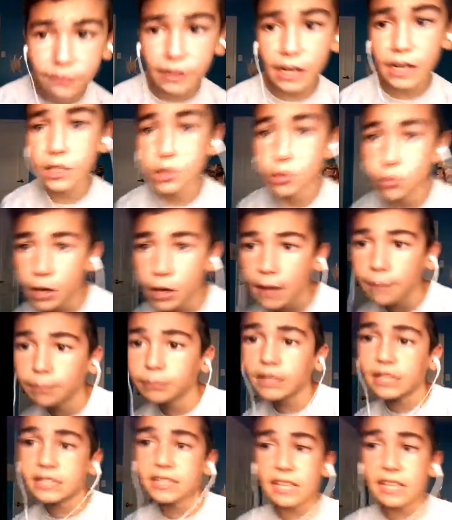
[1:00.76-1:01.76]
Fighters rap.
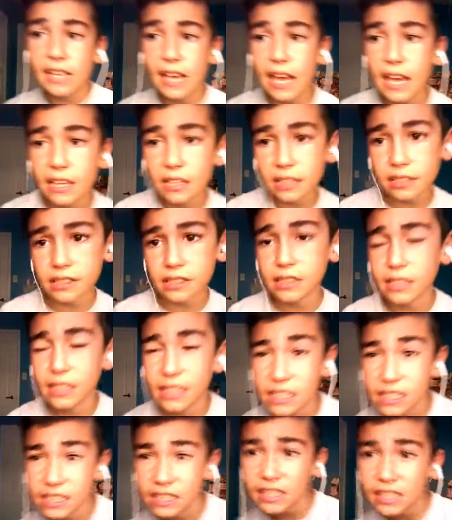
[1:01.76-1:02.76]
There's a gang of
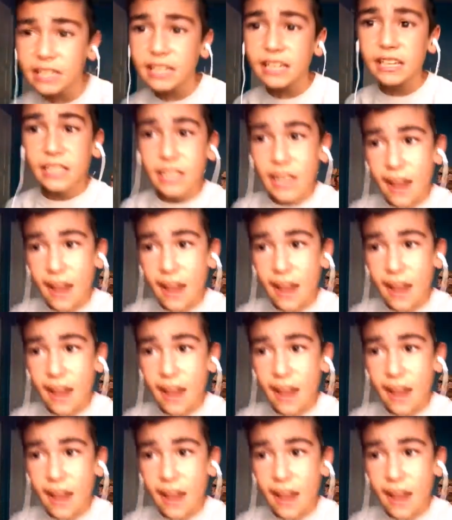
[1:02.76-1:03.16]
six.